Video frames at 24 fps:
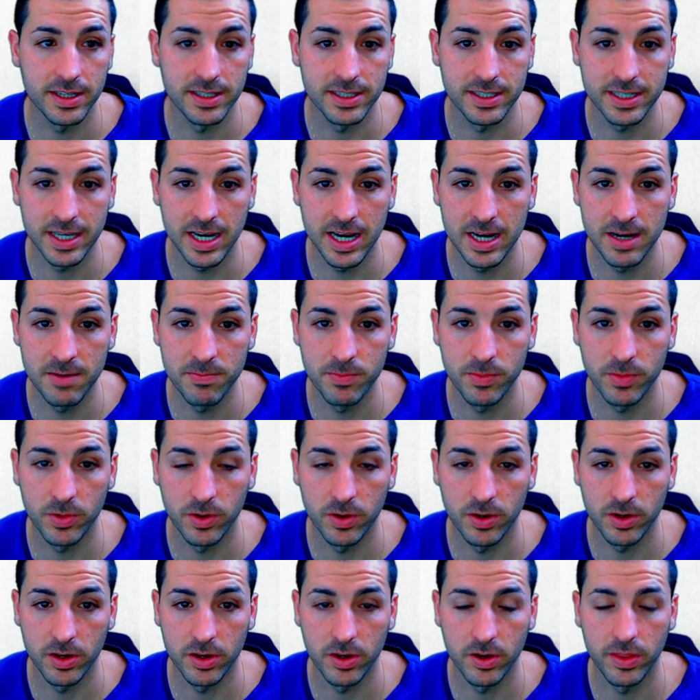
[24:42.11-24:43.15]
sum,
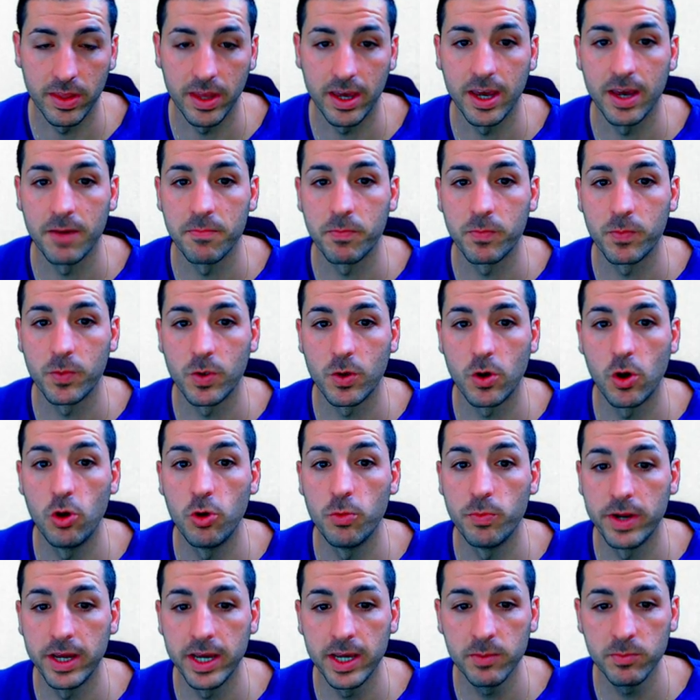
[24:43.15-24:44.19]
the
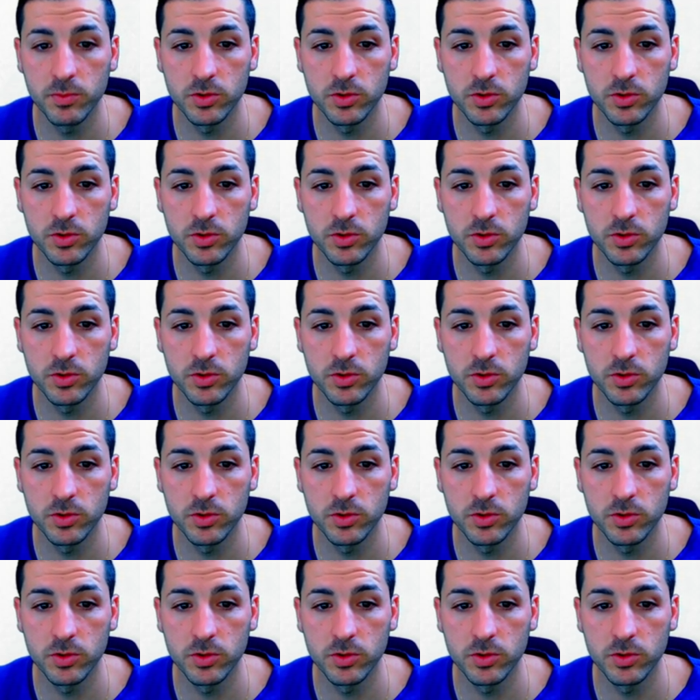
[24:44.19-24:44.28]
column name.